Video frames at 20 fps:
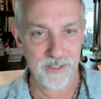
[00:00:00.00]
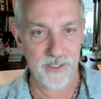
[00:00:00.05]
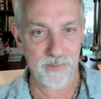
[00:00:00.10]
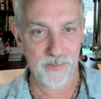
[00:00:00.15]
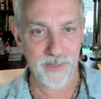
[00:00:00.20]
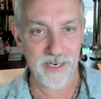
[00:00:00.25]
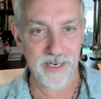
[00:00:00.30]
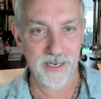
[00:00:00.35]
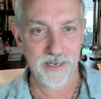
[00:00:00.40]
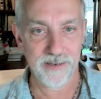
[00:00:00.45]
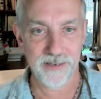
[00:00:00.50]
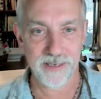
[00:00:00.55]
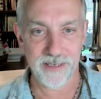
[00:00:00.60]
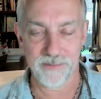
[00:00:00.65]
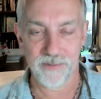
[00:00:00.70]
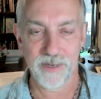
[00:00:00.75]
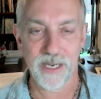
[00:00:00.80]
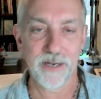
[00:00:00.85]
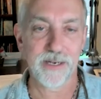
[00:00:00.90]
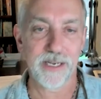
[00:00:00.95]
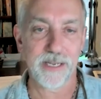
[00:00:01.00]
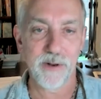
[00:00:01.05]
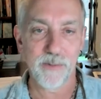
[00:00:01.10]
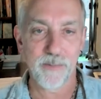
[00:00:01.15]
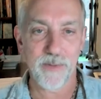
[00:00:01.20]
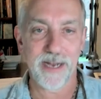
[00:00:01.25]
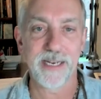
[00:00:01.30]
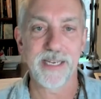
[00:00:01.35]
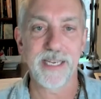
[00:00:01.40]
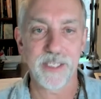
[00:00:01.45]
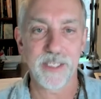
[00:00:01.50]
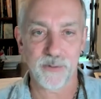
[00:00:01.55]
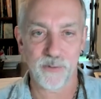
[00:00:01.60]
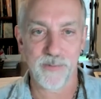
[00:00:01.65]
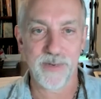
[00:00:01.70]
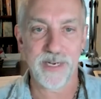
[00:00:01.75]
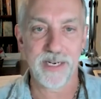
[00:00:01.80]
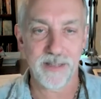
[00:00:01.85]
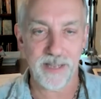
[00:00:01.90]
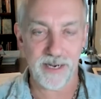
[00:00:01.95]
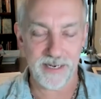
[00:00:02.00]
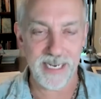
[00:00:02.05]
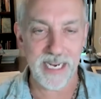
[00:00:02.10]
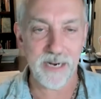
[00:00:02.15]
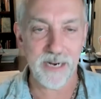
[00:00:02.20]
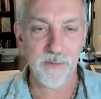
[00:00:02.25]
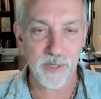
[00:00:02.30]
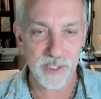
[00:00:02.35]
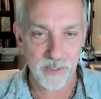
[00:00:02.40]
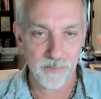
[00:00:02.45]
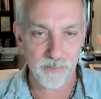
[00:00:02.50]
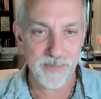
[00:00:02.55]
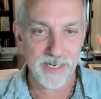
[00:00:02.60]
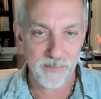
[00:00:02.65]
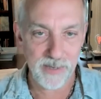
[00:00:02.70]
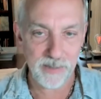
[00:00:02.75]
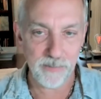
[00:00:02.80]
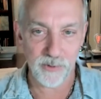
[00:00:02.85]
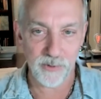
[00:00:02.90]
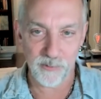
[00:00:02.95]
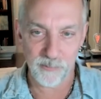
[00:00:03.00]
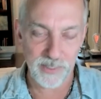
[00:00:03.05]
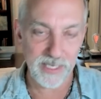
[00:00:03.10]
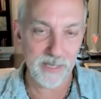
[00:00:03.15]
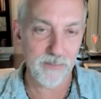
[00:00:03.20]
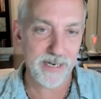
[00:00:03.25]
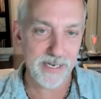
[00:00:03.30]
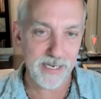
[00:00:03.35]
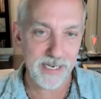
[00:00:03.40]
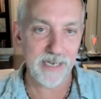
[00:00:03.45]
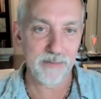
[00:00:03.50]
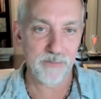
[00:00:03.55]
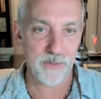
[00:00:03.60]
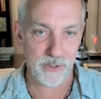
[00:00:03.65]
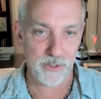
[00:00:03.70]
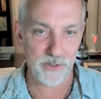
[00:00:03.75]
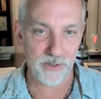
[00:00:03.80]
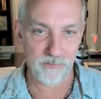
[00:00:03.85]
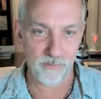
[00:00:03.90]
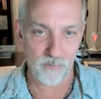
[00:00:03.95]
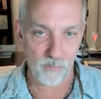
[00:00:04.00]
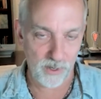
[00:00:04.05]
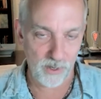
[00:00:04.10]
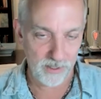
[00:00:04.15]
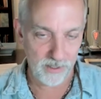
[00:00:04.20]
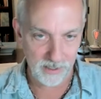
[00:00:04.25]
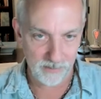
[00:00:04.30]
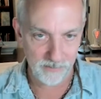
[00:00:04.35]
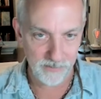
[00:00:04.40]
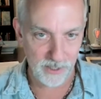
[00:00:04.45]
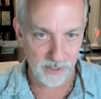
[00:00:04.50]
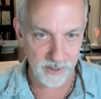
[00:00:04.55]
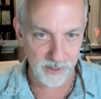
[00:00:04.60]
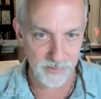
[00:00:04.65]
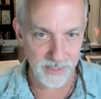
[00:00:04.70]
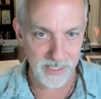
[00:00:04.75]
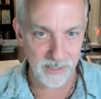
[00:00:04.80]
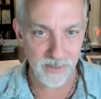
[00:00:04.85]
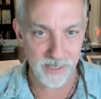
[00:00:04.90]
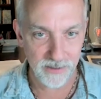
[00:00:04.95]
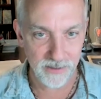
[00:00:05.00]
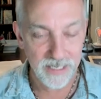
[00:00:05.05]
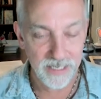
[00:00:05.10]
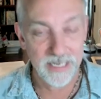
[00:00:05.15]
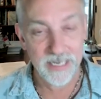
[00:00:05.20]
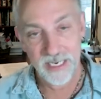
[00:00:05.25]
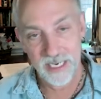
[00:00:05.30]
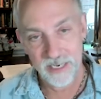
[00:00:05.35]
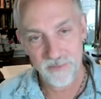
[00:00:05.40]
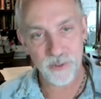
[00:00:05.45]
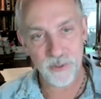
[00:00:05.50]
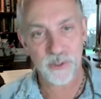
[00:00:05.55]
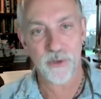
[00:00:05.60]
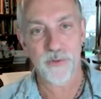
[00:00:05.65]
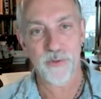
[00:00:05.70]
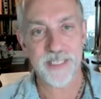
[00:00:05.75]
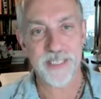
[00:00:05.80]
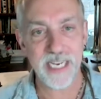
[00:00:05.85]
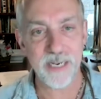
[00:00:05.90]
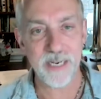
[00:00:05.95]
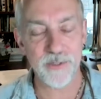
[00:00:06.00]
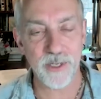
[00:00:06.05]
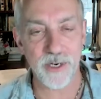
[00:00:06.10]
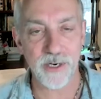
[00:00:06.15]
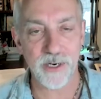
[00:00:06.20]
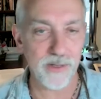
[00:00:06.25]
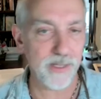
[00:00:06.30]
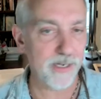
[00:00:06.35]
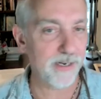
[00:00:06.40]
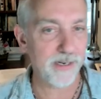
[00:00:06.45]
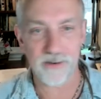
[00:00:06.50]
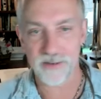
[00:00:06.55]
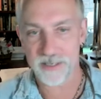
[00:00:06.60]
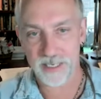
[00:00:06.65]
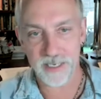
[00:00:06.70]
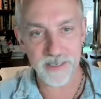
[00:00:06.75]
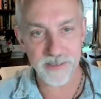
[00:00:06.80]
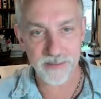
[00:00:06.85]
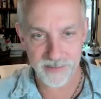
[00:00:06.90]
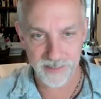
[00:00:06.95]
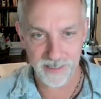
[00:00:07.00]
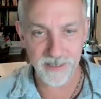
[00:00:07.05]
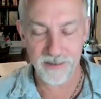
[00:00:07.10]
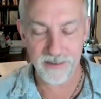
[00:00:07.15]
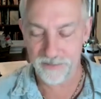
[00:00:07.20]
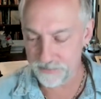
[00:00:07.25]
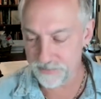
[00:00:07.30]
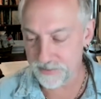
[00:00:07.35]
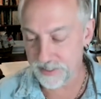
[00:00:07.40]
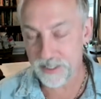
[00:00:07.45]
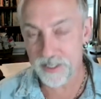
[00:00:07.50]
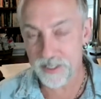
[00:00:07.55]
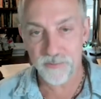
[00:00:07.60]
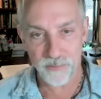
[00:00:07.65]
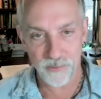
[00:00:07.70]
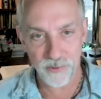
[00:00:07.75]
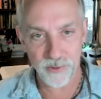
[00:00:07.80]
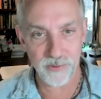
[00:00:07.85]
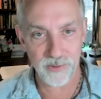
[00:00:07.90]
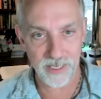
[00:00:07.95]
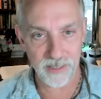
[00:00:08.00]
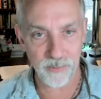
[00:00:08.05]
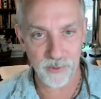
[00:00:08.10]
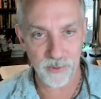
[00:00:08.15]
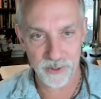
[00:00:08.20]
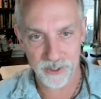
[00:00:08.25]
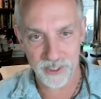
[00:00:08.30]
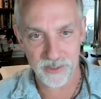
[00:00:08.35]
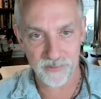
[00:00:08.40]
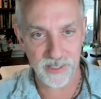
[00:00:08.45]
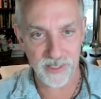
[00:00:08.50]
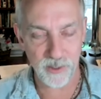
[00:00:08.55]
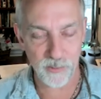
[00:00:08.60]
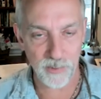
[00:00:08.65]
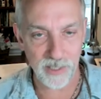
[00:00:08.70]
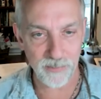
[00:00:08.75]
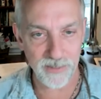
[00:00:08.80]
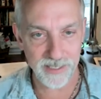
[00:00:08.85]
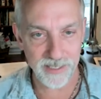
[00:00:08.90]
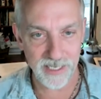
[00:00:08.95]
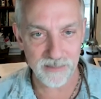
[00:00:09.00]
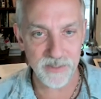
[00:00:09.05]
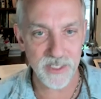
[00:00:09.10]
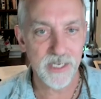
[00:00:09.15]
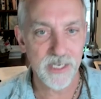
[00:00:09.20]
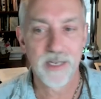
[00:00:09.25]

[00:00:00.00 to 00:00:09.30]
I mean, and, in, in my case, we're meeting a lot of gamers. I'm meeting people who have played my game, so they're wanting to come talk to me. But if you turn the tables on and go like, okay, thank you know, thank you for I appreciate the fact you played my games.